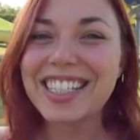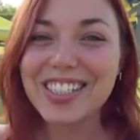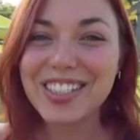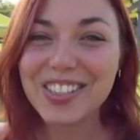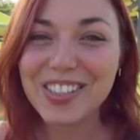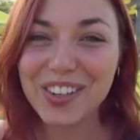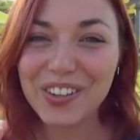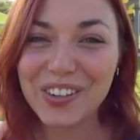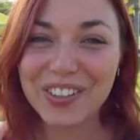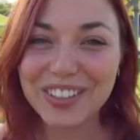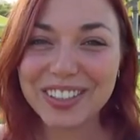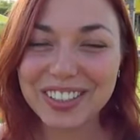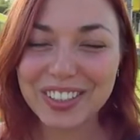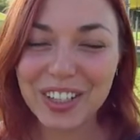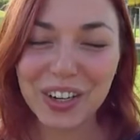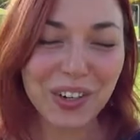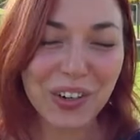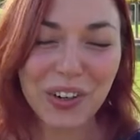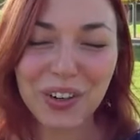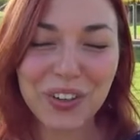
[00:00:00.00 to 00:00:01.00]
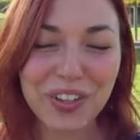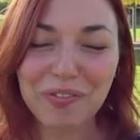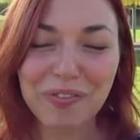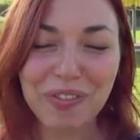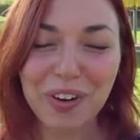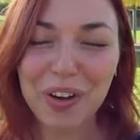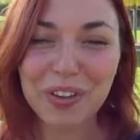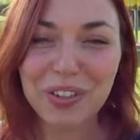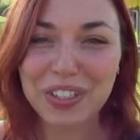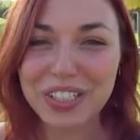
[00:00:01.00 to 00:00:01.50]
So don't call them
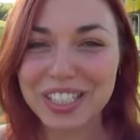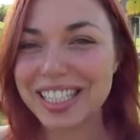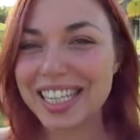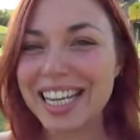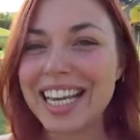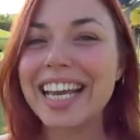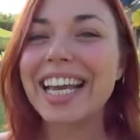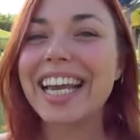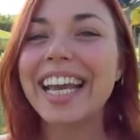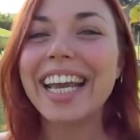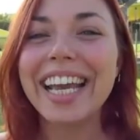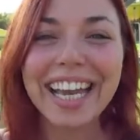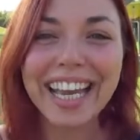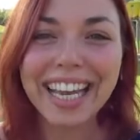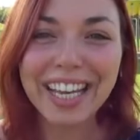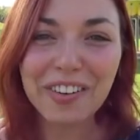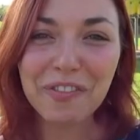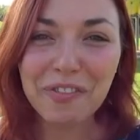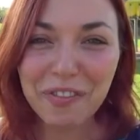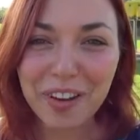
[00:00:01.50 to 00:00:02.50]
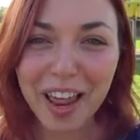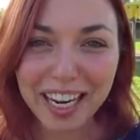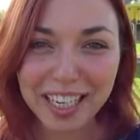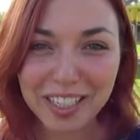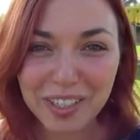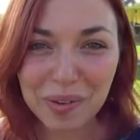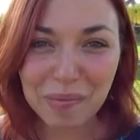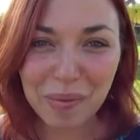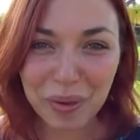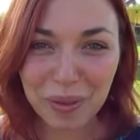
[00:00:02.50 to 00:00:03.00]
floaters,
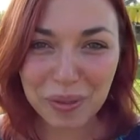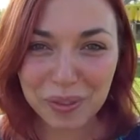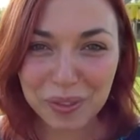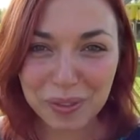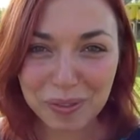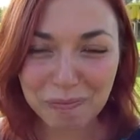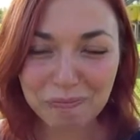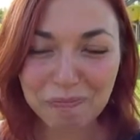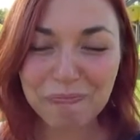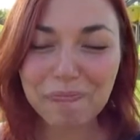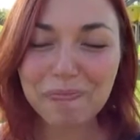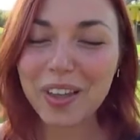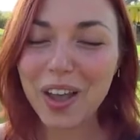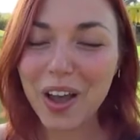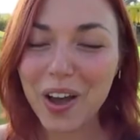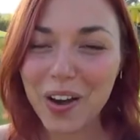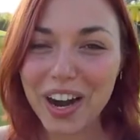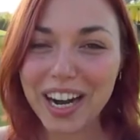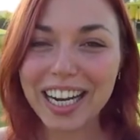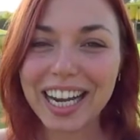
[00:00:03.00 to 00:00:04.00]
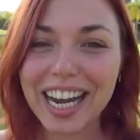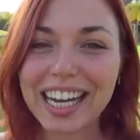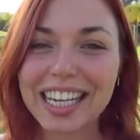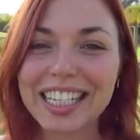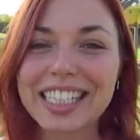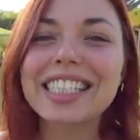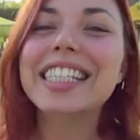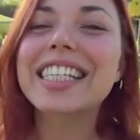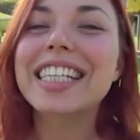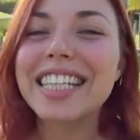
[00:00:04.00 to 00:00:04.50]
inflatables. All right guys,
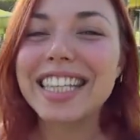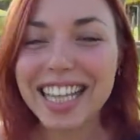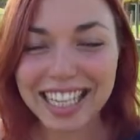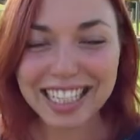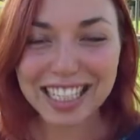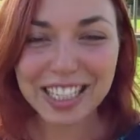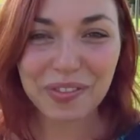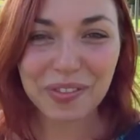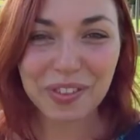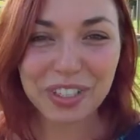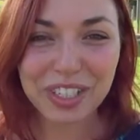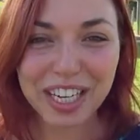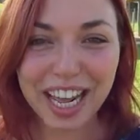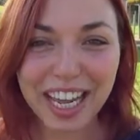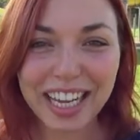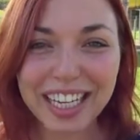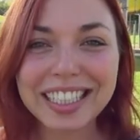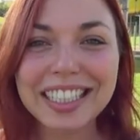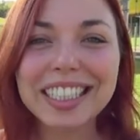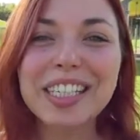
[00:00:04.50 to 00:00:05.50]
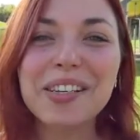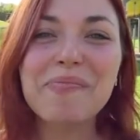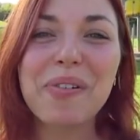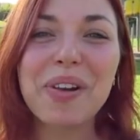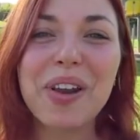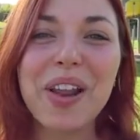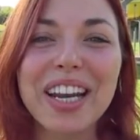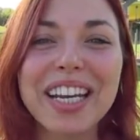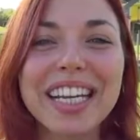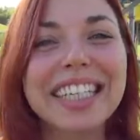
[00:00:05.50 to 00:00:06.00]
that's it for today. Keep on
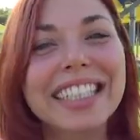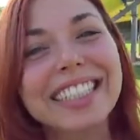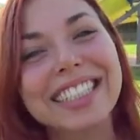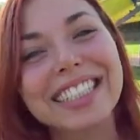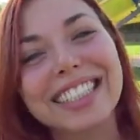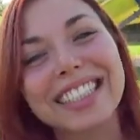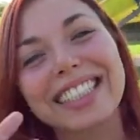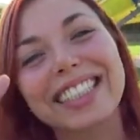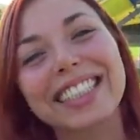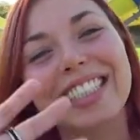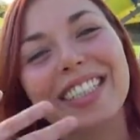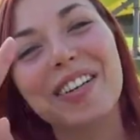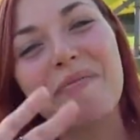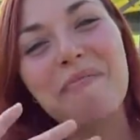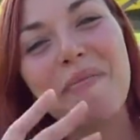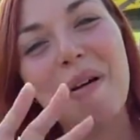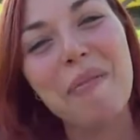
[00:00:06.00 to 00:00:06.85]
learning. Bye